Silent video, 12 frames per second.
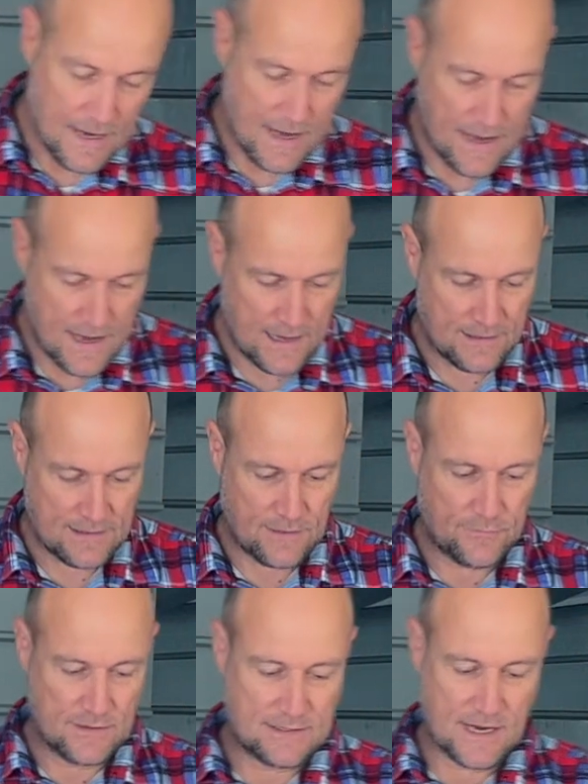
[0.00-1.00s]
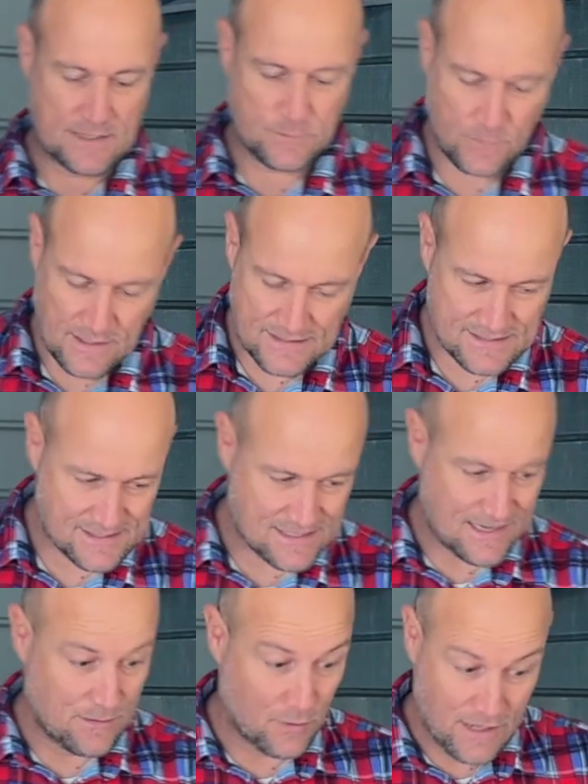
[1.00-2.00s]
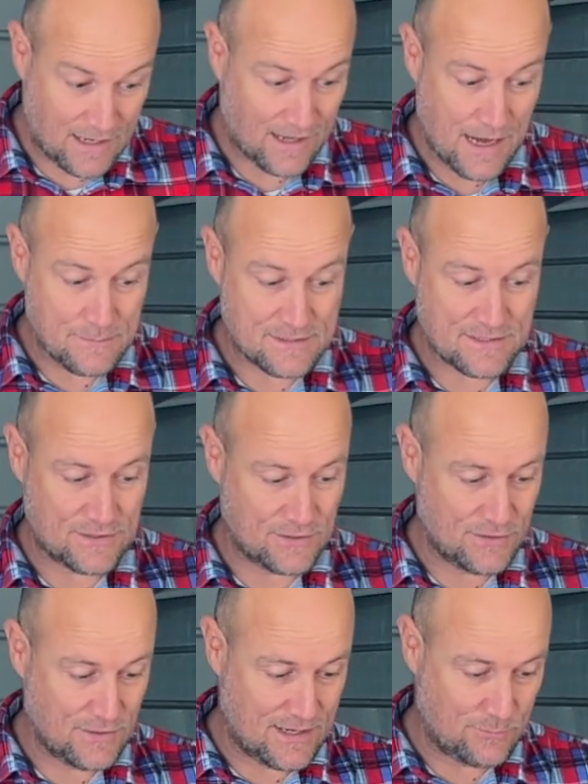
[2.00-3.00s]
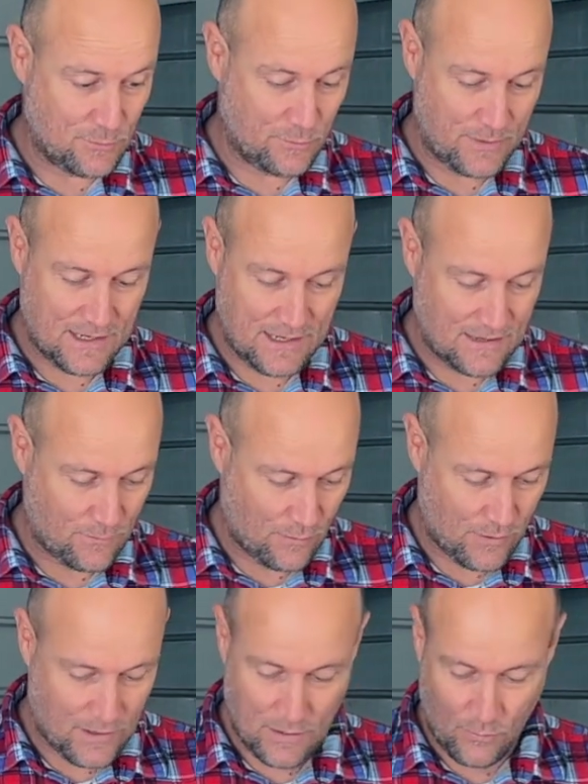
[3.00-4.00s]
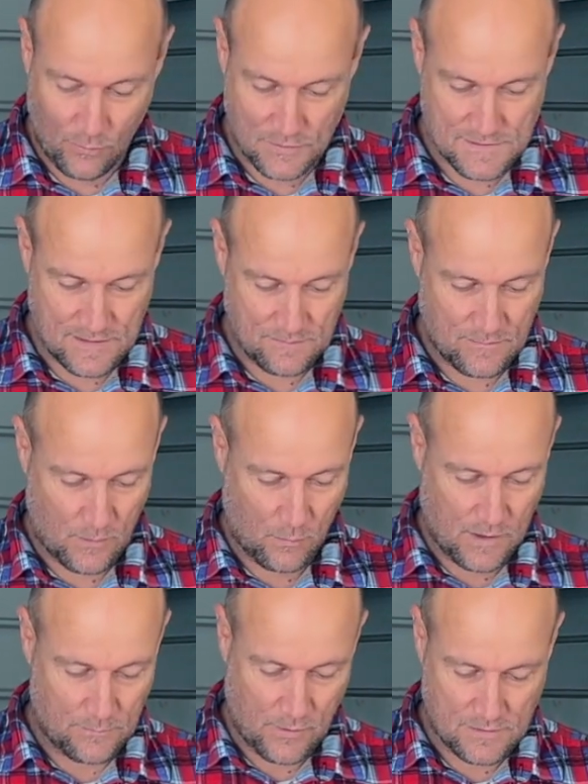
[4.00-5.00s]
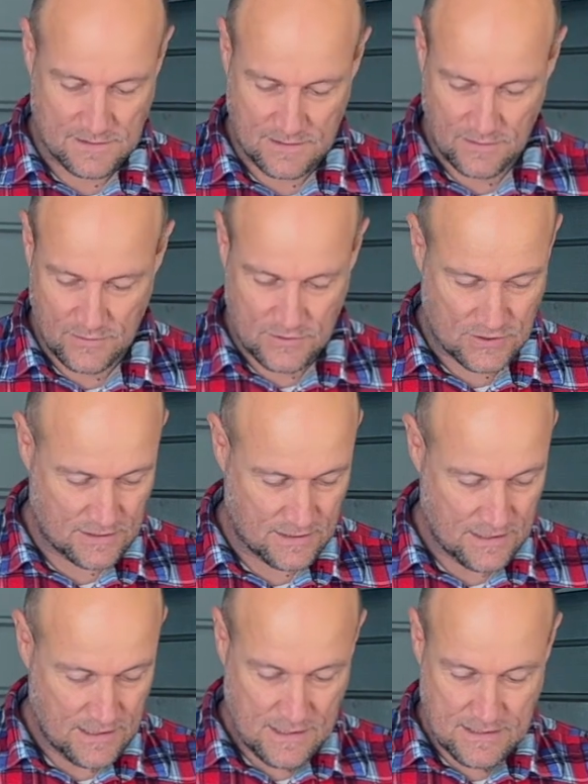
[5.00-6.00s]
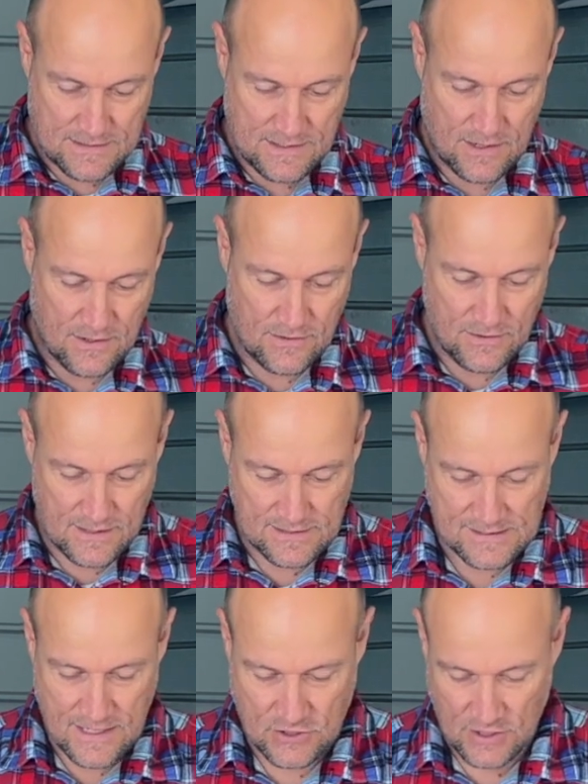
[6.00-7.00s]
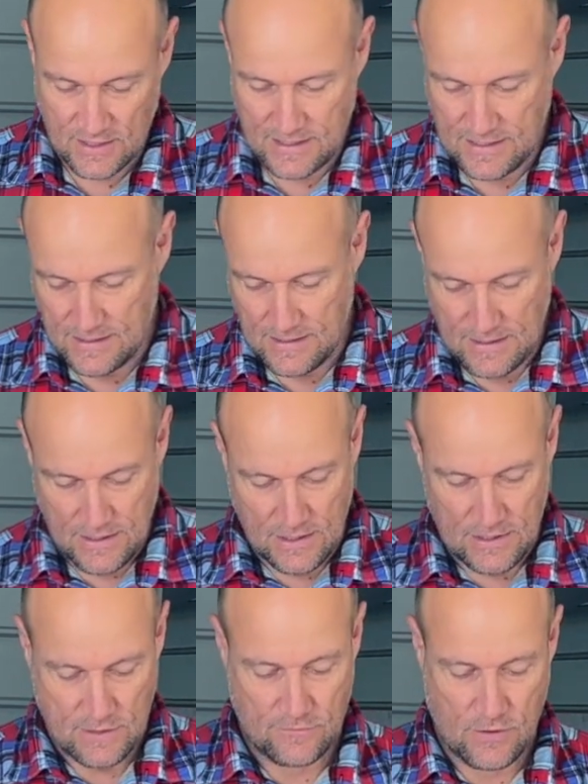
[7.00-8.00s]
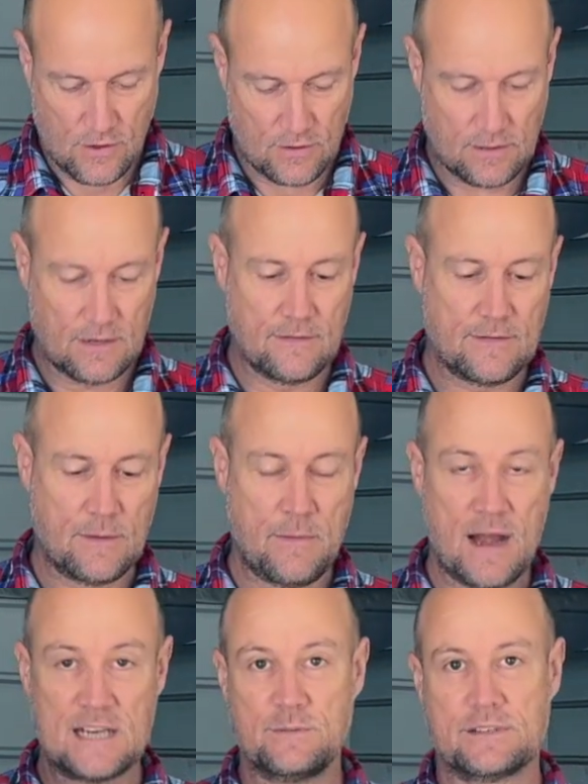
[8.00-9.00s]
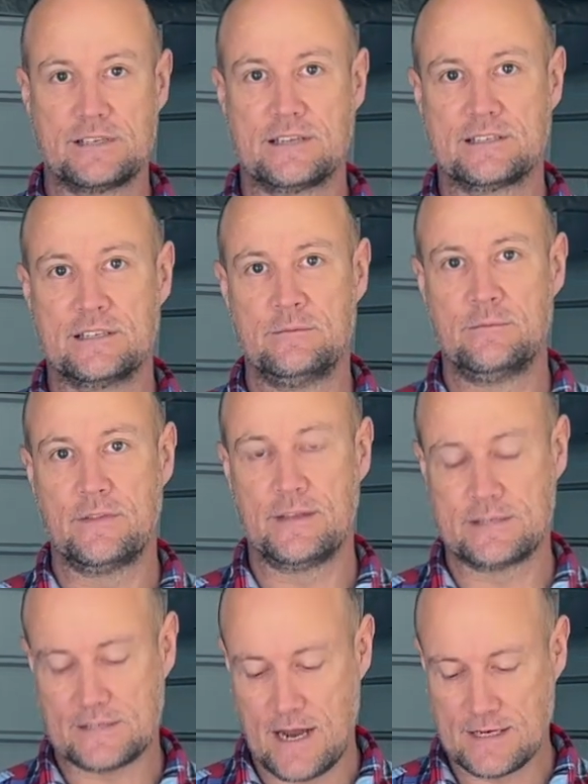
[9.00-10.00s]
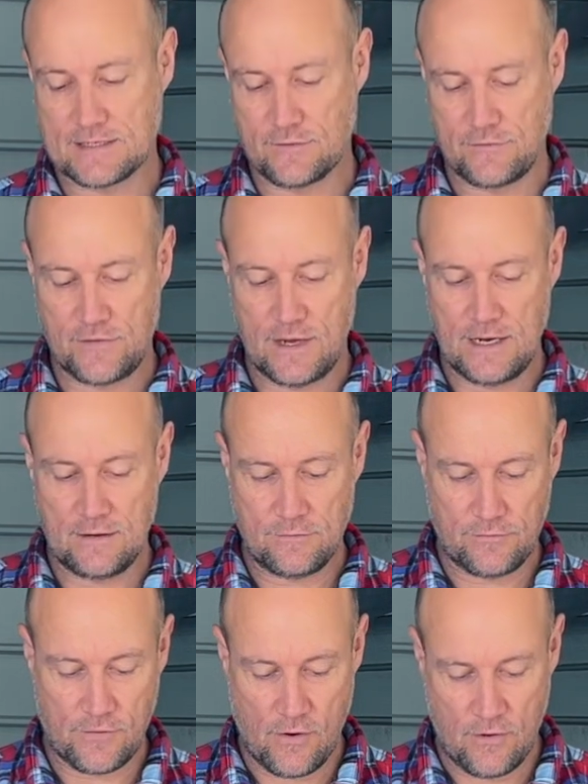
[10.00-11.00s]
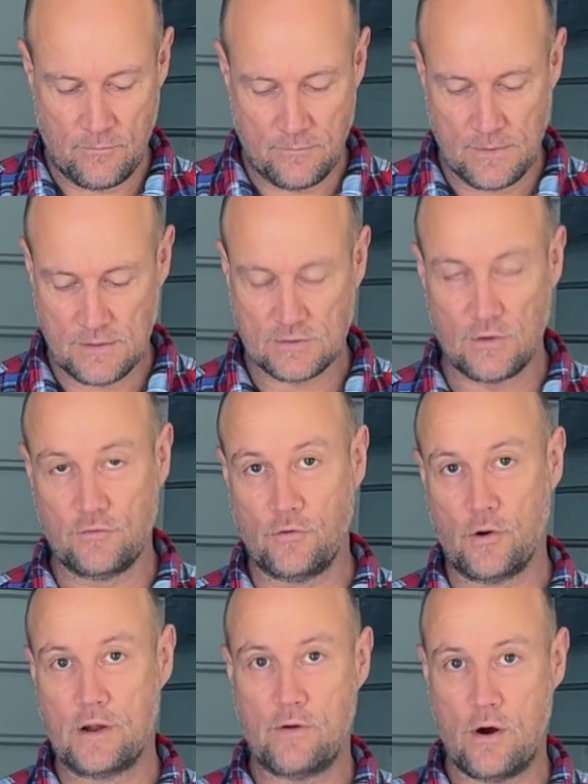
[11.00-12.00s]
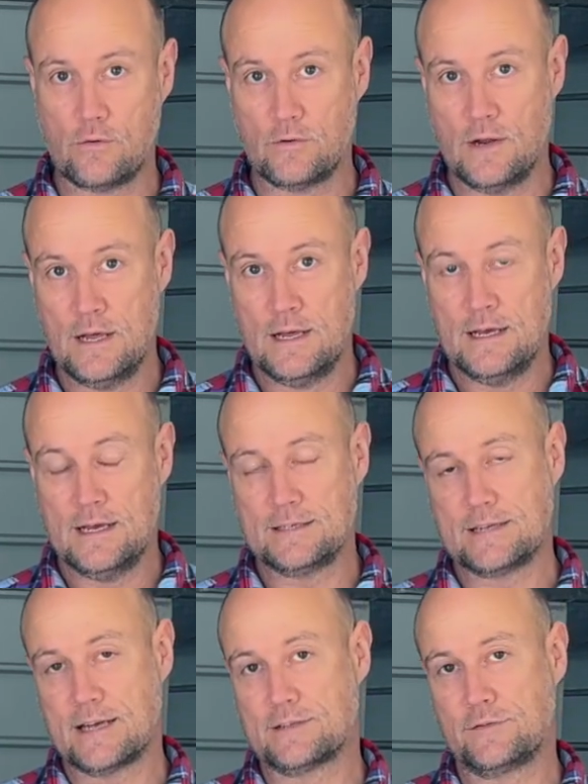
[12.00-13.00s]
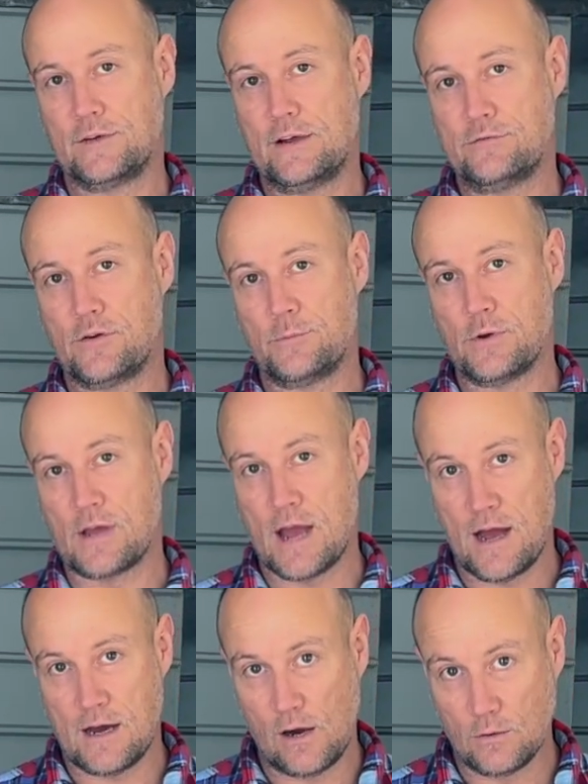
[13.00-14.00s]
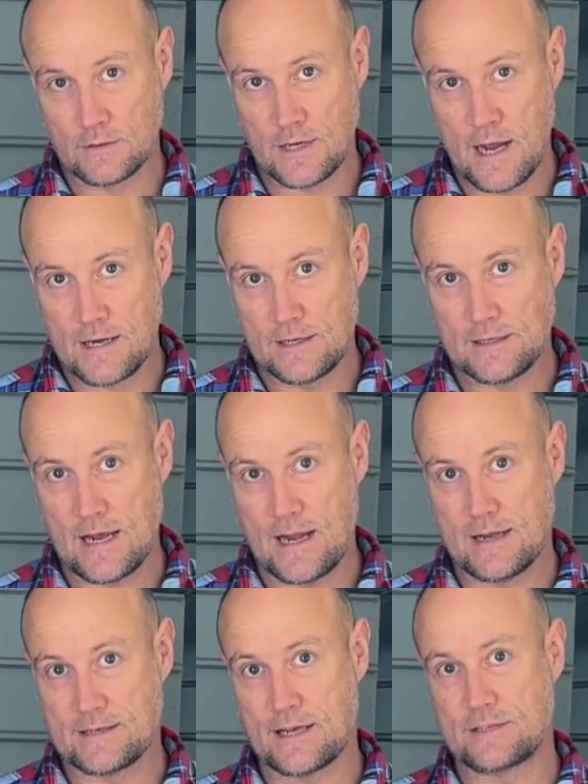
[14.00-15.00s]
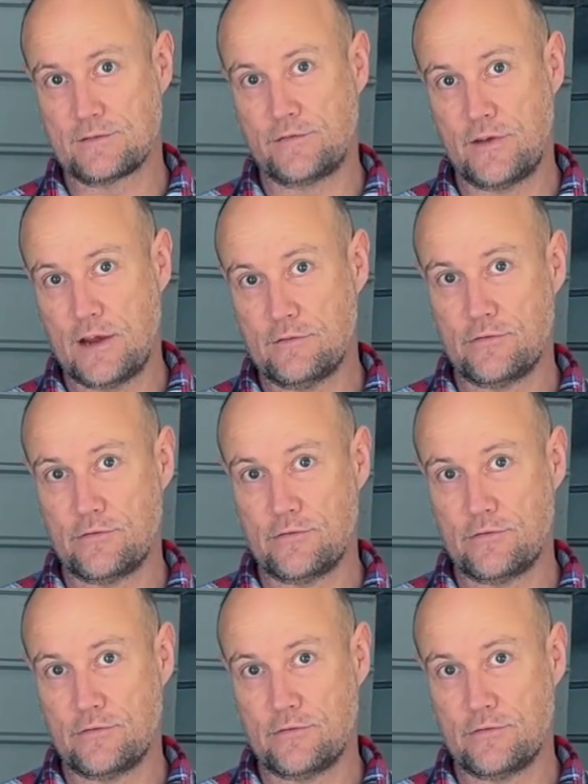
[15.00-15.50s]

And if it does what it claims to do, it will be an awesome one-box solution. So essentially, you've got the management system. This takes a feed from 240 volt, it takes a feed from your car alternator, and it takes a feed